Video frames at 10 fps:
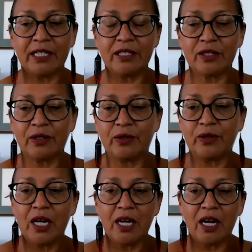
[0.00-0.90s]
So
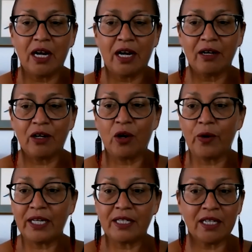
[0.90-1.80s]

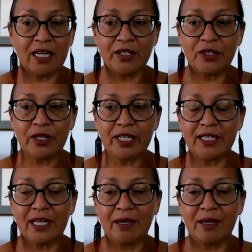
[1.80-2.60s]
going to countries,